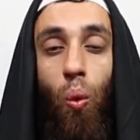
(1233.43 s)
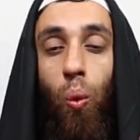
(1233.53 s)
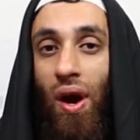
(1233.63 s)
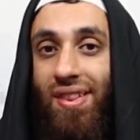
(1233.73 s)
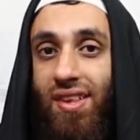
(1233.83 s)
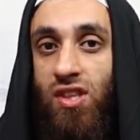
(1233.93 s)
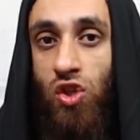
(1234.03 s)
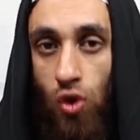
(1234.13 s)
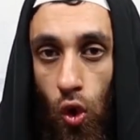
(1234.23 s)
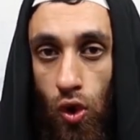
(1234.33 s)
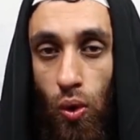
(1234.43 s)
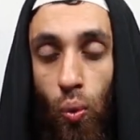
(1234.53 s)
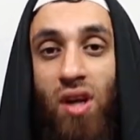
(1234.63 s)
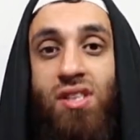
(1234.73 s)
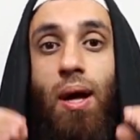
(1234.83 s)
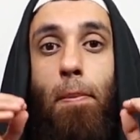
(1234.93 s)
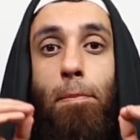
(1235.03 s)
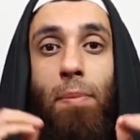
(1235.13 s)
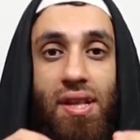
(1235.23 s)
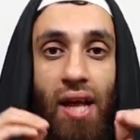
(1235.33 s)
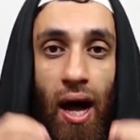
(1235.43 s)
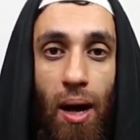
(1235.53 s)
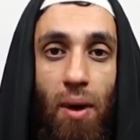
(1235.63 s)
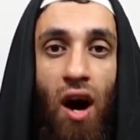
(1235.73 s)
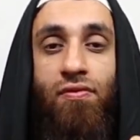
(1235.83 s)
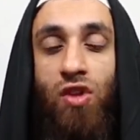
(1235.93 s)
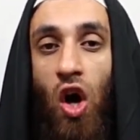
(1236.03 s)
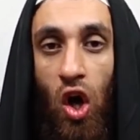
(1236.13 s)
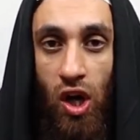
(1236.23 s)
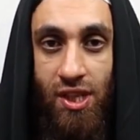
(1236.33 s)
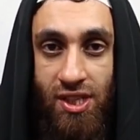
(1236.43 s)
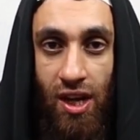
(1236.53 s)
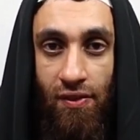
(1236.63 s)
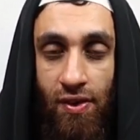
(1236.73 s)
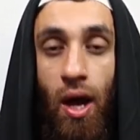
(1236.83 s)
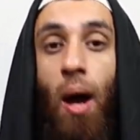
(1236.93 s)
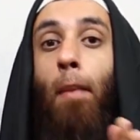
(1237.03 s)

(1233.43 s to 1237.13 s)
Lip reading: with the sword was the madhab of the early Salaf.